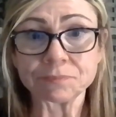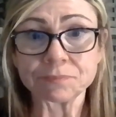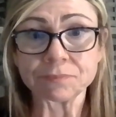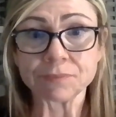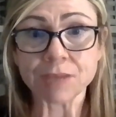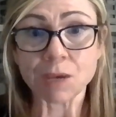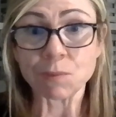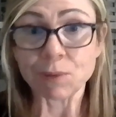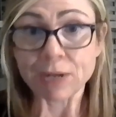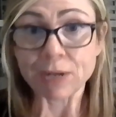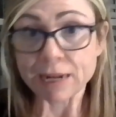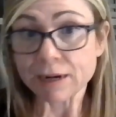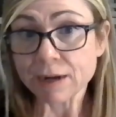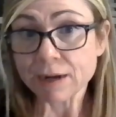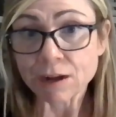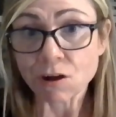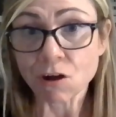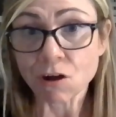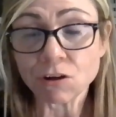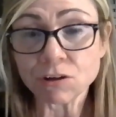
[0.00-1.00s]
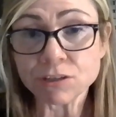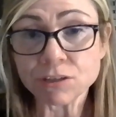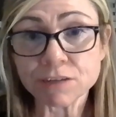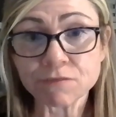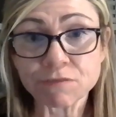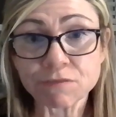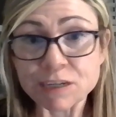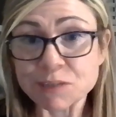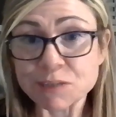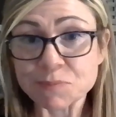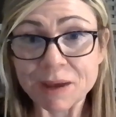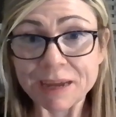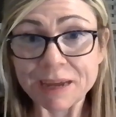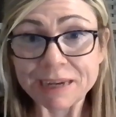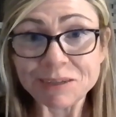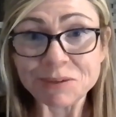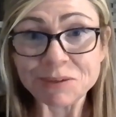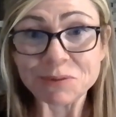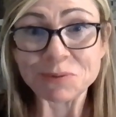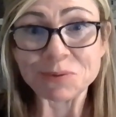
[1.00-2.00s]
I went ahead and I called a friend of
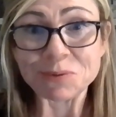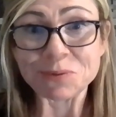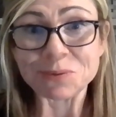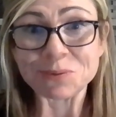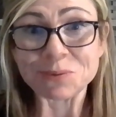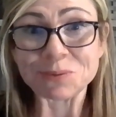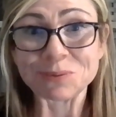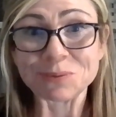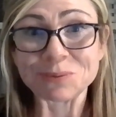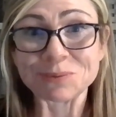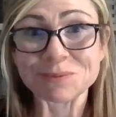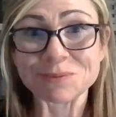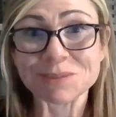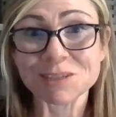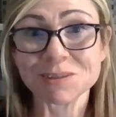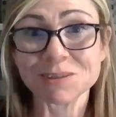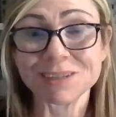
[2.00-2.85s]
mine who